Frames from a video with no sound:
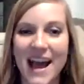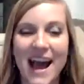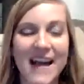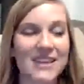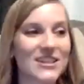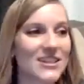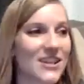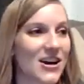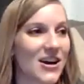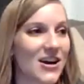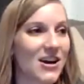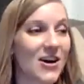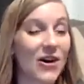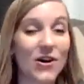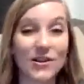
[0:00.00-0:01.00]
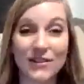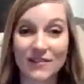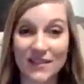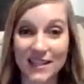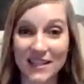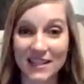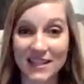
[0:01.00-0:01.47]
I saw all
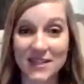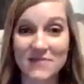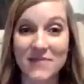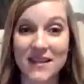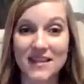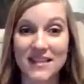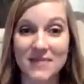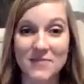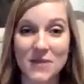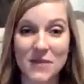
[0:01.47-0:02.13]
of these amazing